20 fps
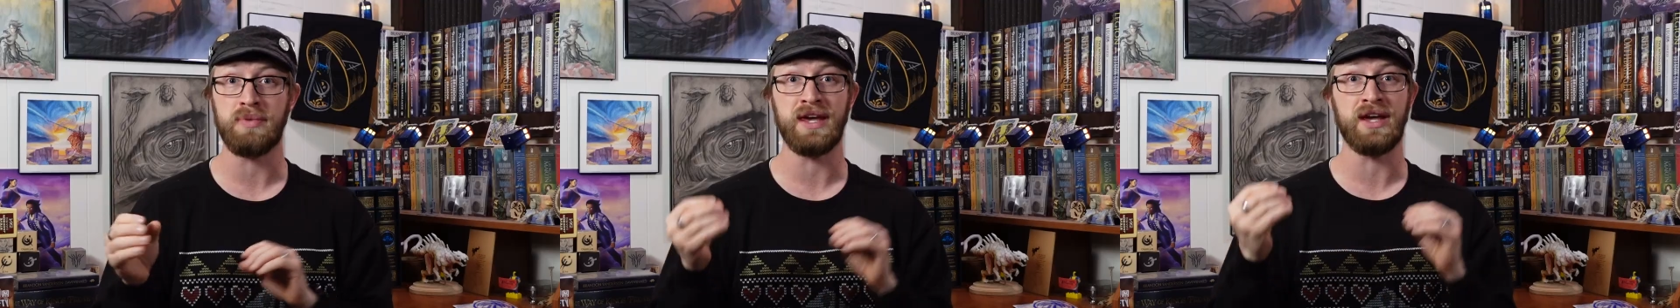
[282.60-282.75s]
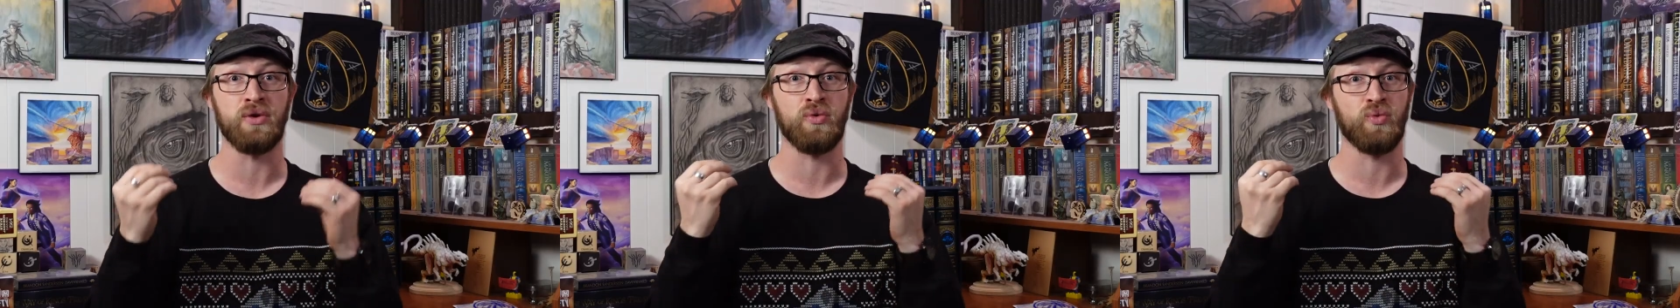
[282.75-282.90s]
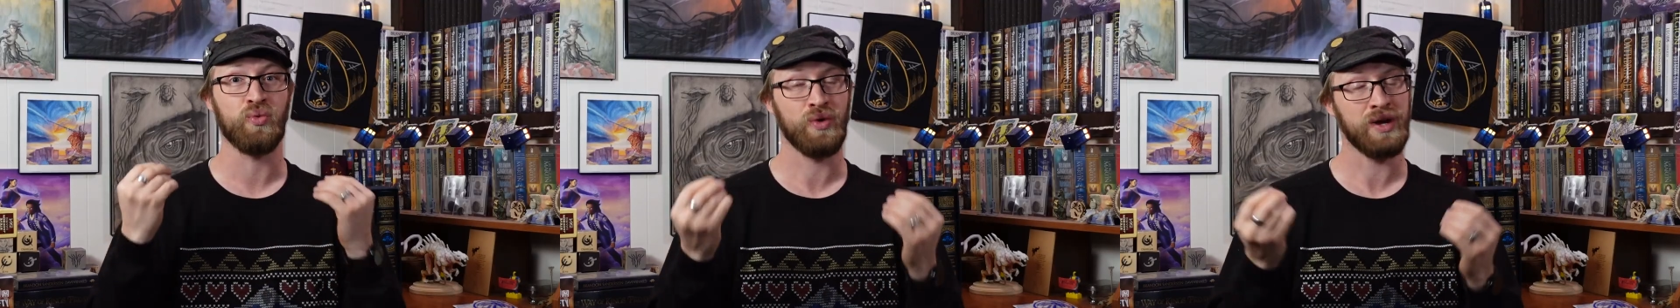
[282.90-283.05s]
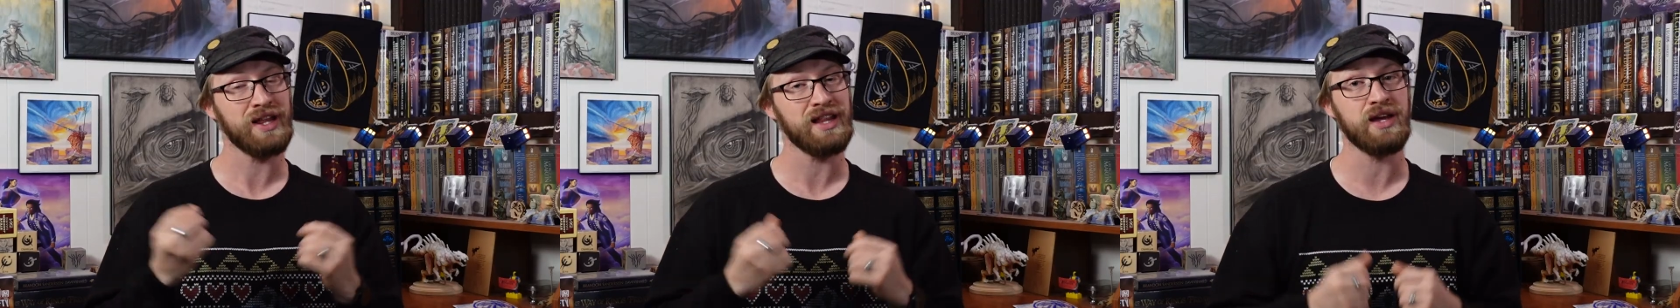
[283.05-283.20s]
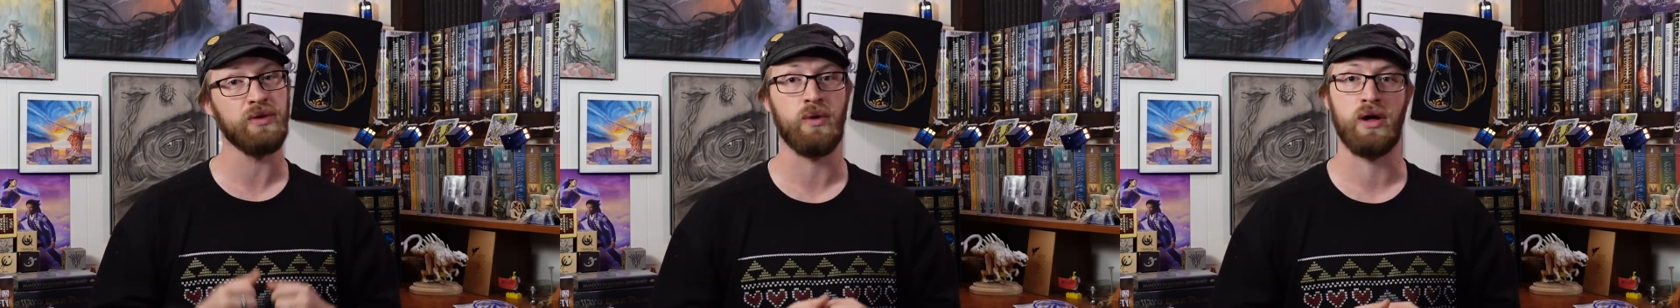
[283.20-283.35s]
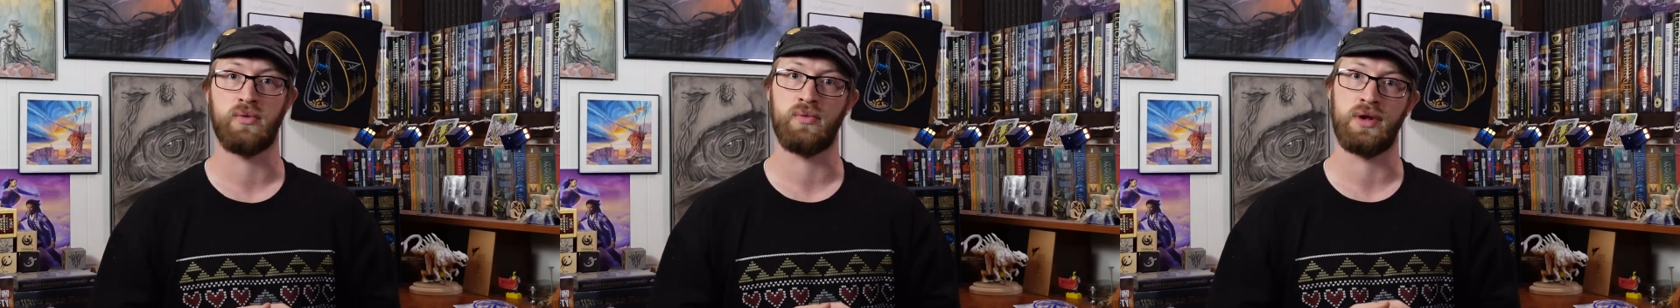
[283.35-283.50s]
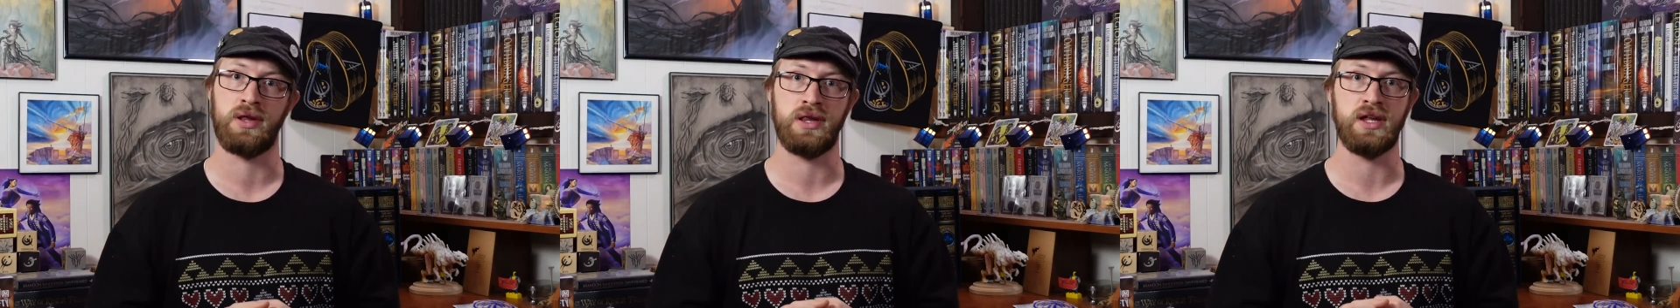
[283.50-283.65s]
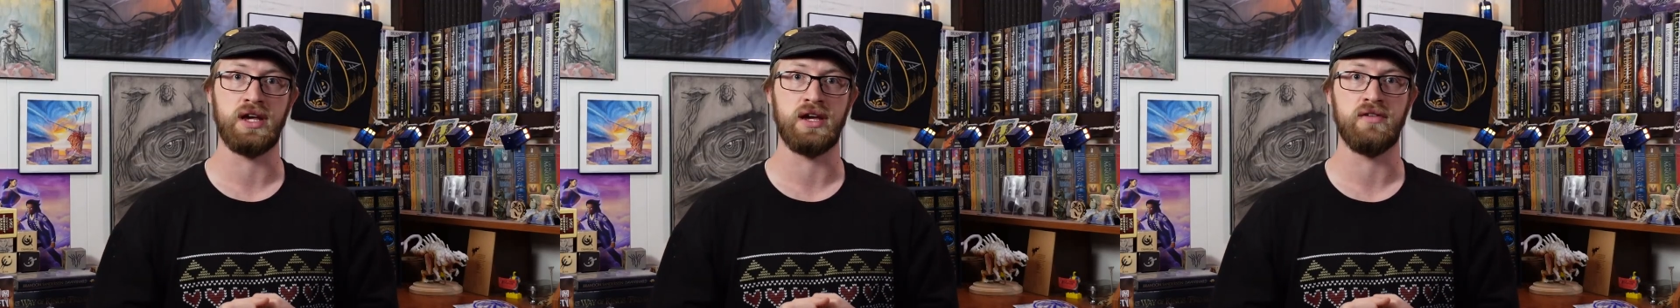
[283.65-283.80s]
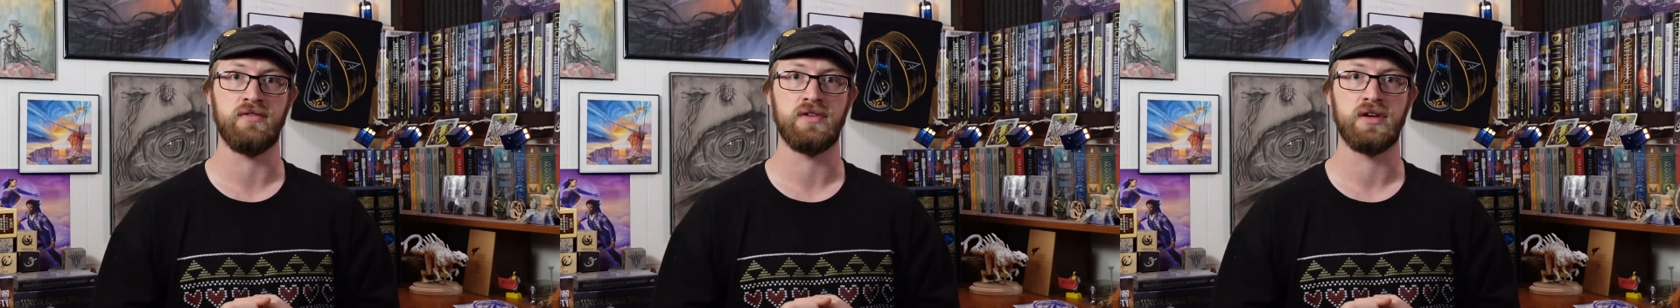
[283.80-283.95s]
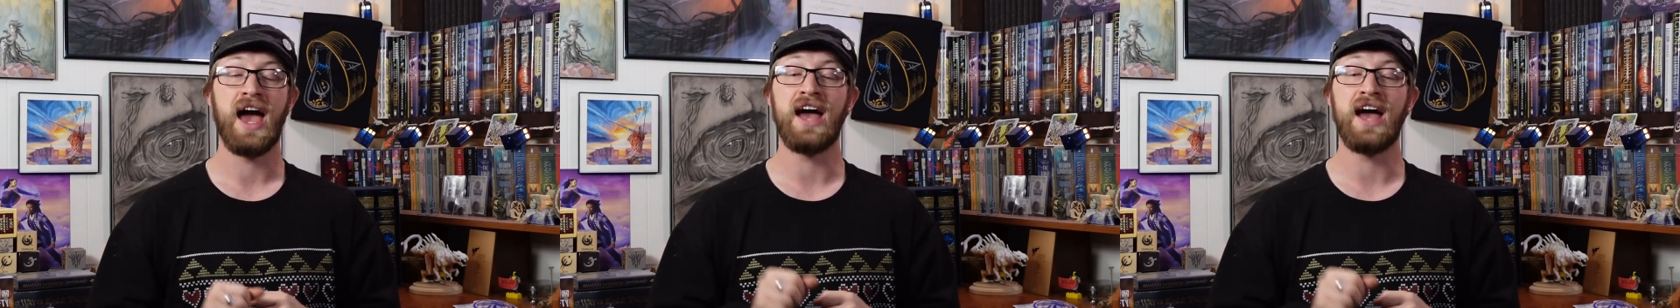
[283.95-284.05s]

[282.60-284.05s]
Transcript: being really well received.